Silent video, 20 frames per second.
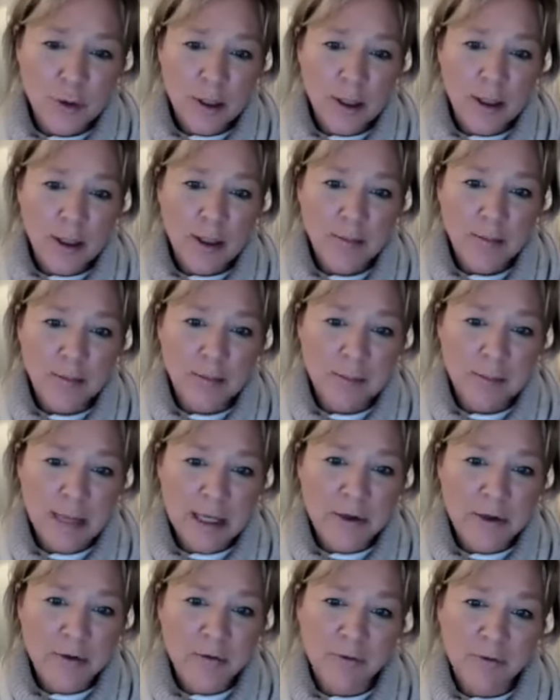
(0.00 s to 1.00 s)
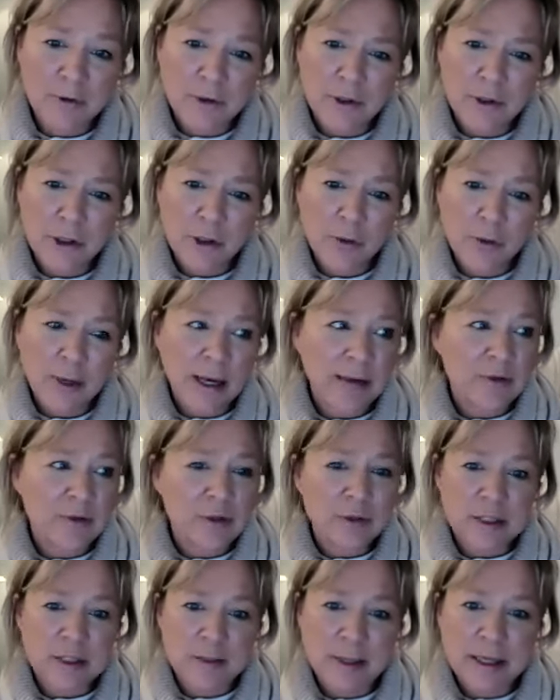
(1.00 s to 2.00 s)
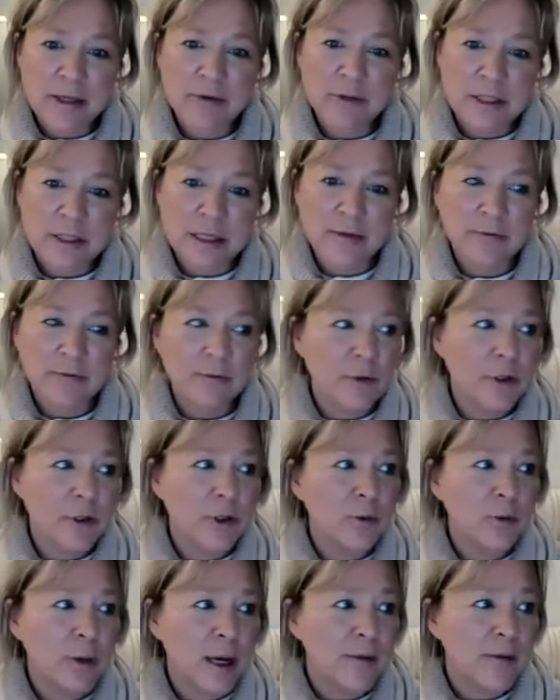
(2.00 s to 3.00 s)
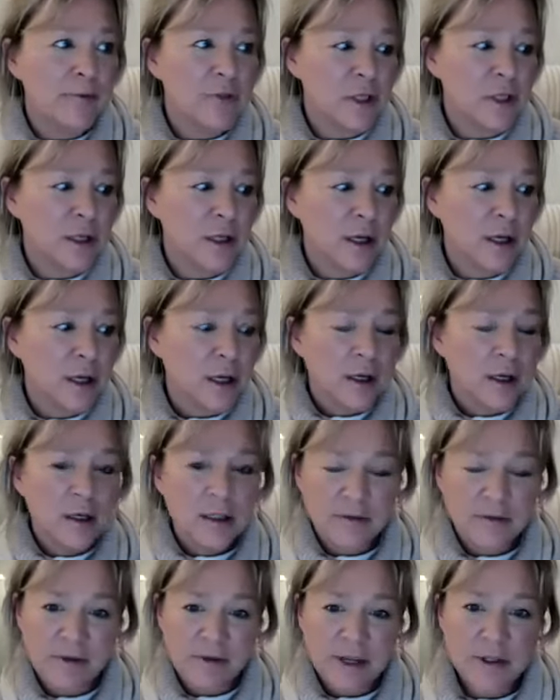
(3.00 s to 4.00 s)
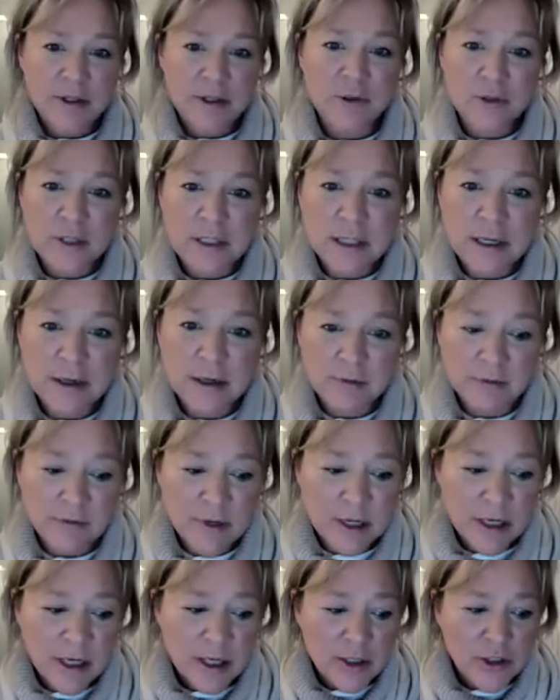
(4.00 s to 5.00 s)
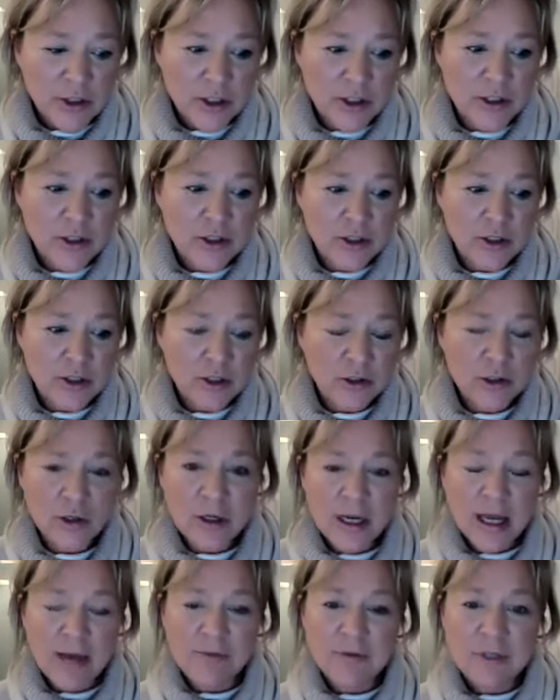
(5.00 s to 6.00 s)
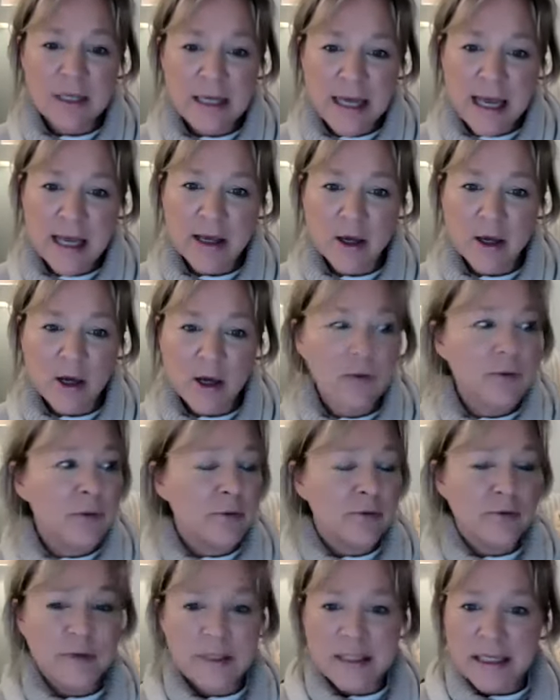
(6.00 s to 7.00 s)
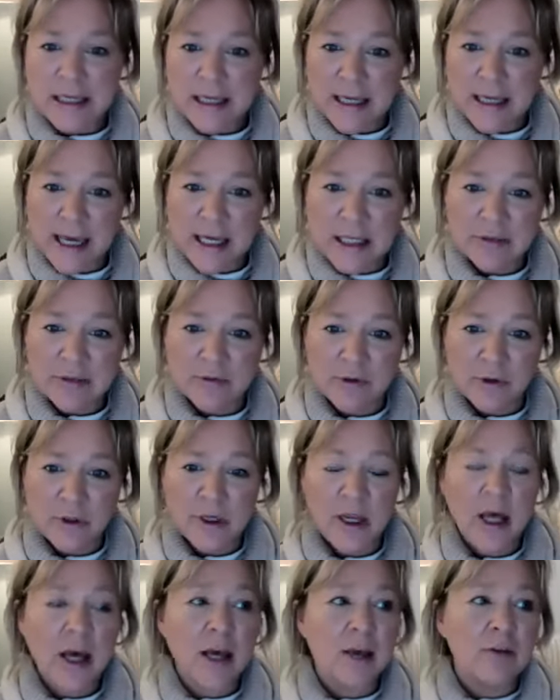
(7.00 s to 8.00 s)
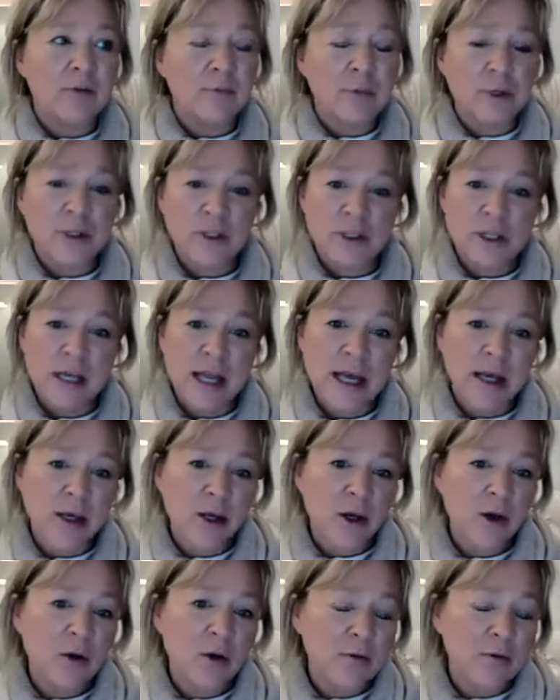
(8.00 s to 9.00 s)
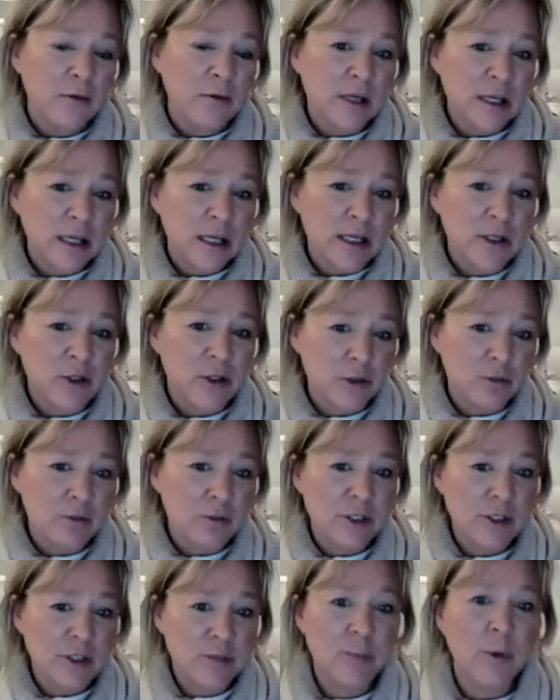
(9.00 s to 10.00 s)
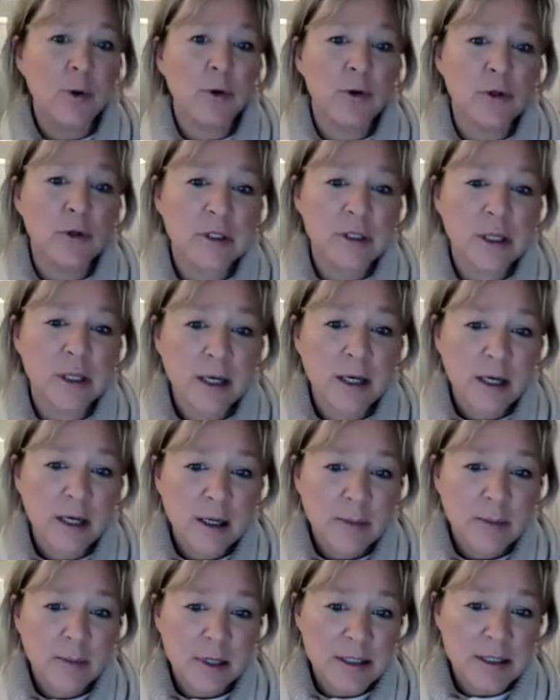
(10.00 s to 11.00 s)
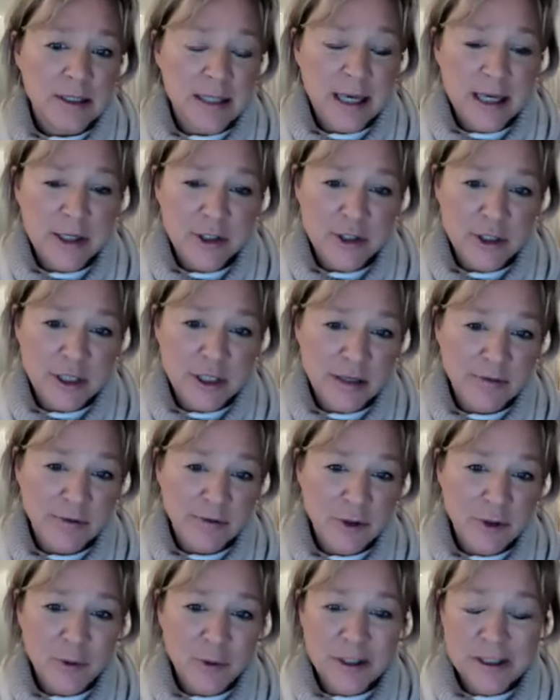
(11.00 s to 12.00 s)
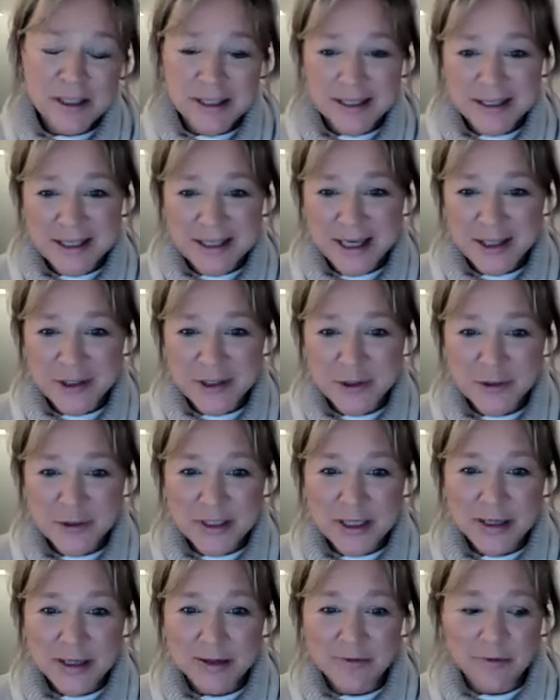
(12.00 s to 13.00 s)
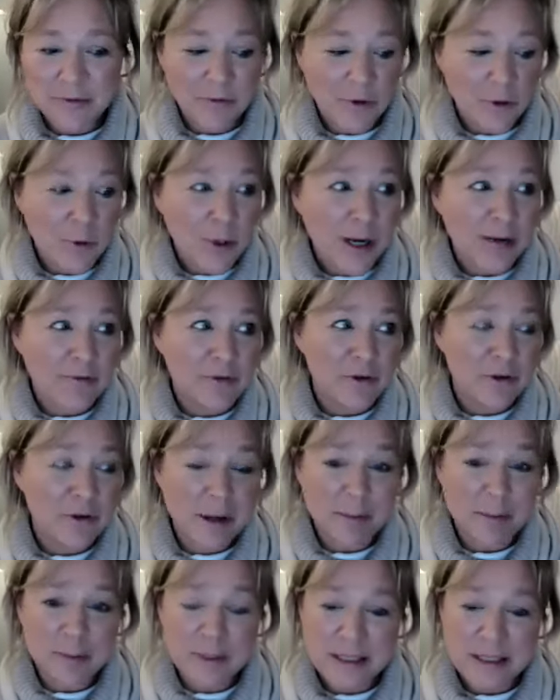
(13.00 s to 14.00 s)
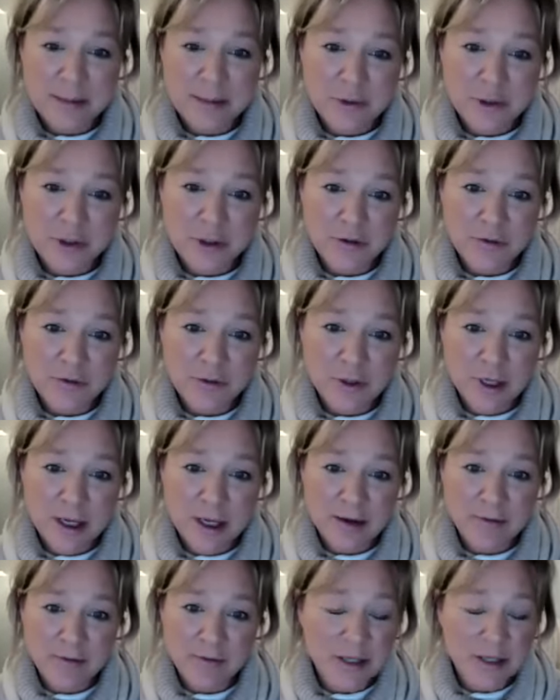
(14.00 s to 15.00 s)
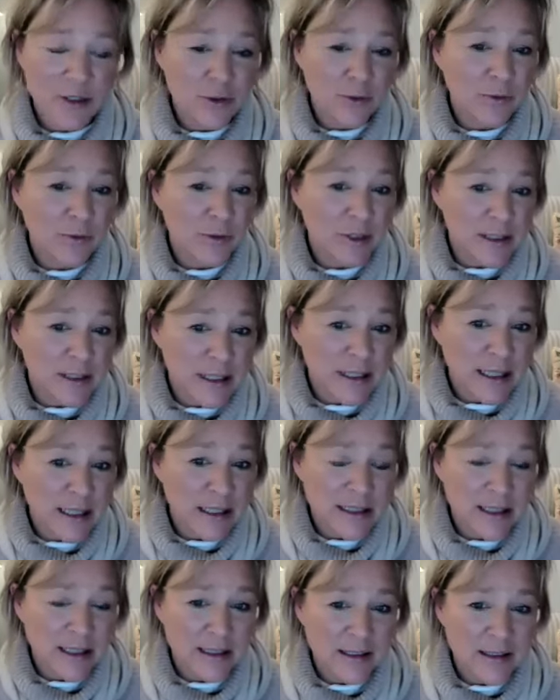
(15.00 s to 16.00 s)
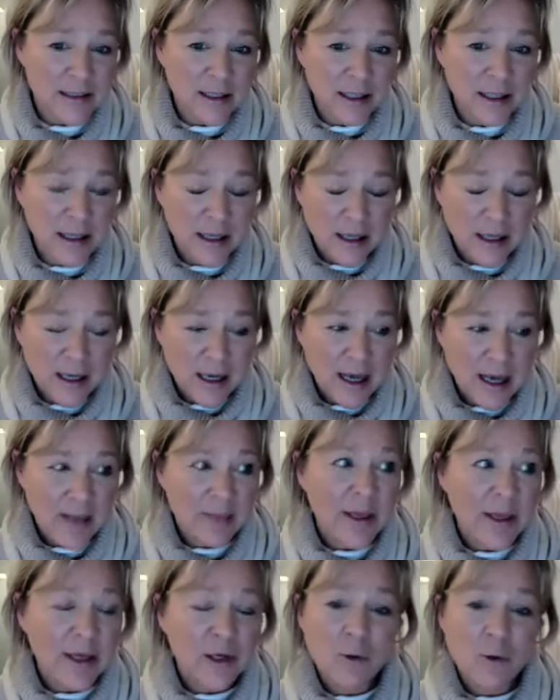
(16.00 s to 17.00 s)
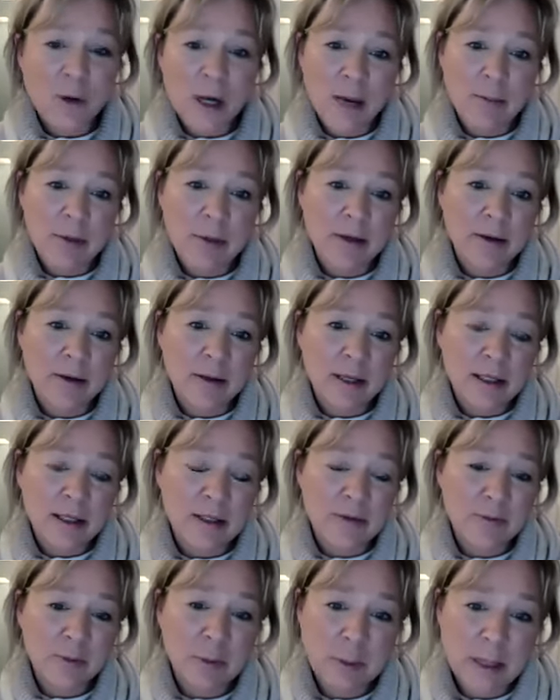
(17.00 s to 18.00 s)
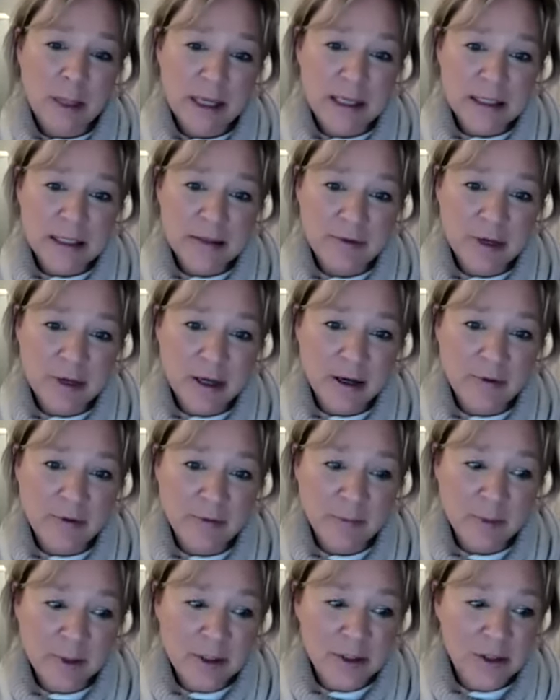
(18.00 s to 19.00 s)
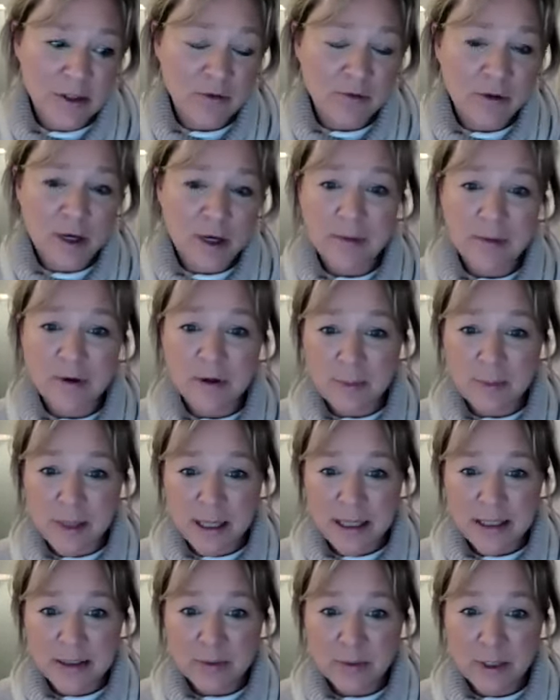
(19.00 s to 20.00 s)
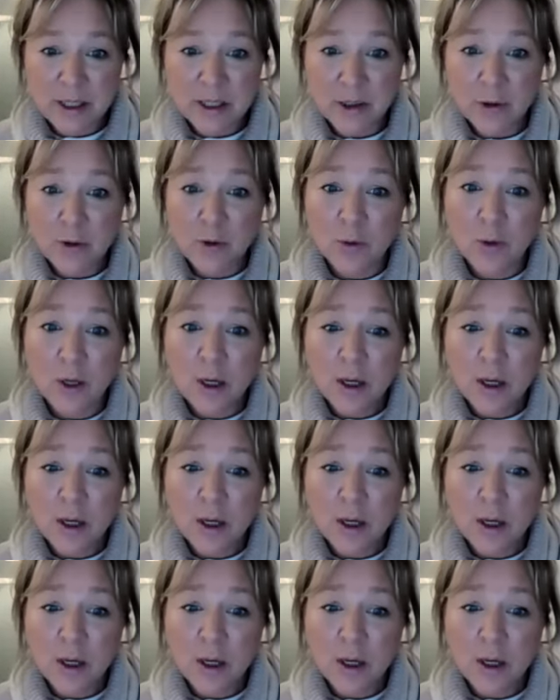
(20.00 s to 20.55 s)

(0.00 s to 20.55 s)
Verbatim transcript: um, make you feel that you have to explain yourself or you have to defend yourself just you don't have to let go of them physically out of your life, but let go of the need to respond. Because actually, if you understand yourself, if you have direct perception of your life, that's all that's needed. And then you come at things from a place of love because you've come at a place where you